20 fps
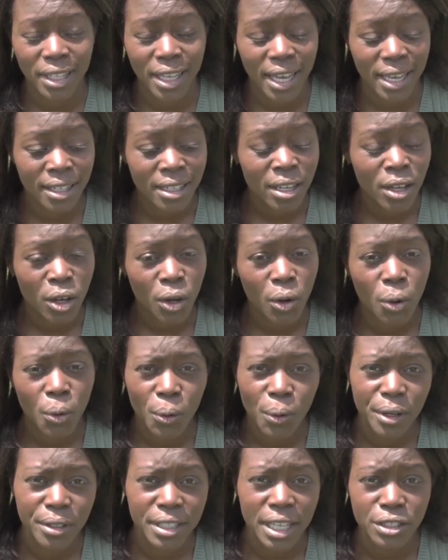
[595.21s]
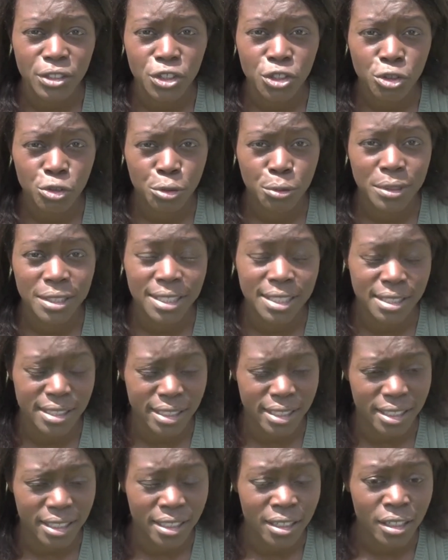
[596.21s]
get corn that's true to
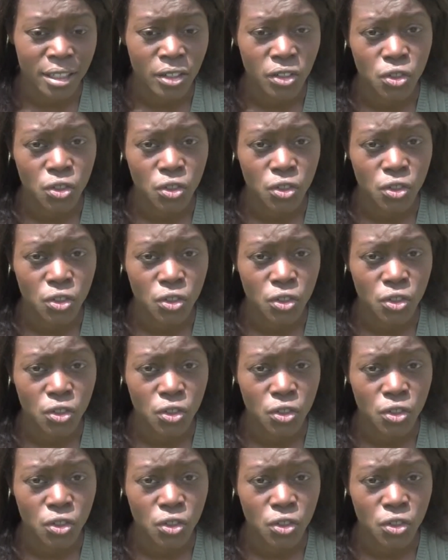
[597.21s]
seed.